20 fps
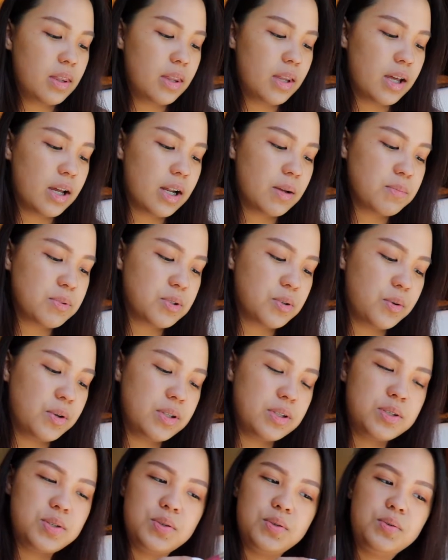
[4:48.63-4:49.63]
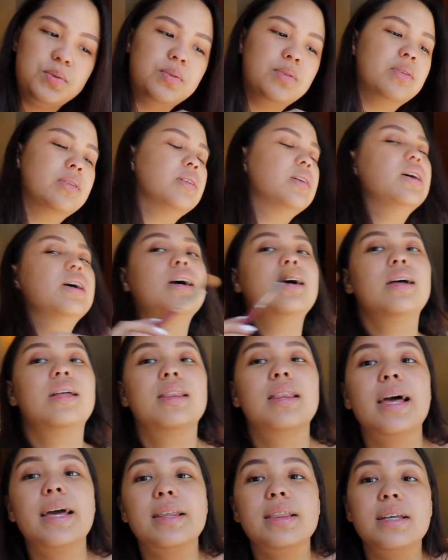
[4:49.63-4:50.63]
Then I'm just going to
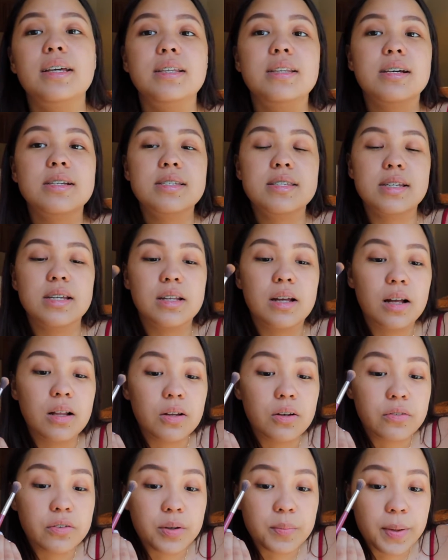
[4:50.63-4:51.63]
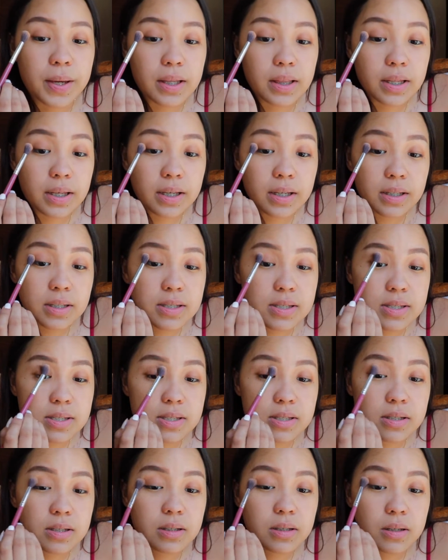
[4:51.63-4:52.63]
lightly dust it all over my
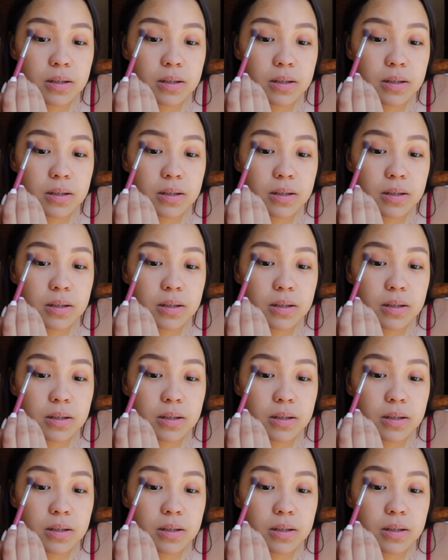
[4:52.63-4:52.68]
lids.